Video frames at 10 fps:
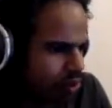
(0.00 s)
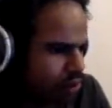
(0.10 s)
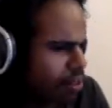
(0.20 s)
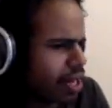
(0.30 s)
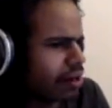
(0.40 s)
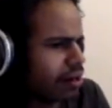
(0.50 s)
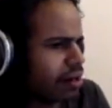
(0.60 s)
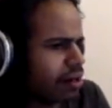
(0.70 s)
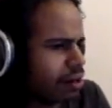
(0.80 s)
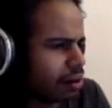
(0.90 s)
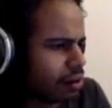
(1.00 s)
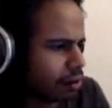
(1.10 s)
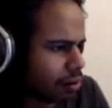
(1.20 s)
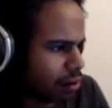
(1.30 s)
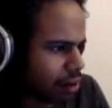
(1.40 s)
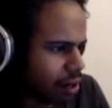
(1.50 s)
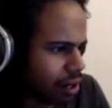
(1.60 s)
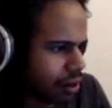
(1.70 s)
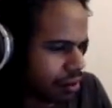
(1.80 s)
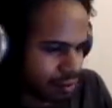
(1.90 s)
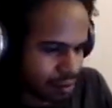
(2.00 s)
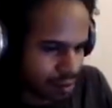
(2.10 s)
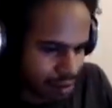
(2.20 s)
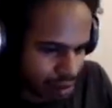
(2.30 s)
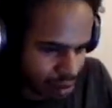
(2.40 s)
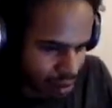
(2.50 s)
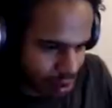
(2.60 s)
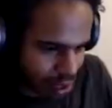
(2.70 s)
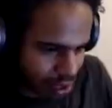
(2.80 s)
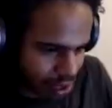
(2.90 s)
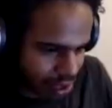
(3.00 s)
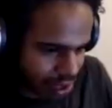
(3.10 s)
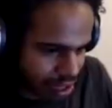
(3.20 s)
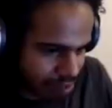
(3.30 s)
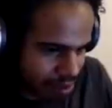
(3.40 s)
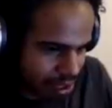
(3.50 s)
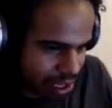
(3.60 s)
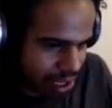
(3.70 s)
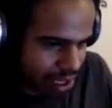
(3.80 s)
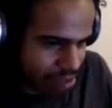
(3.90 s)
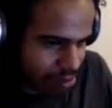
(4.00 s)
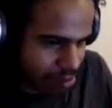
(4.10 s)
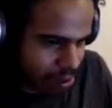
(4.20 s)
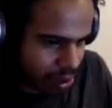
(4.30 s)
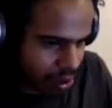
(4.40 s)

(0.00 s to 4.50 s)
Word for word: Wait, I I see stamina and HP bar.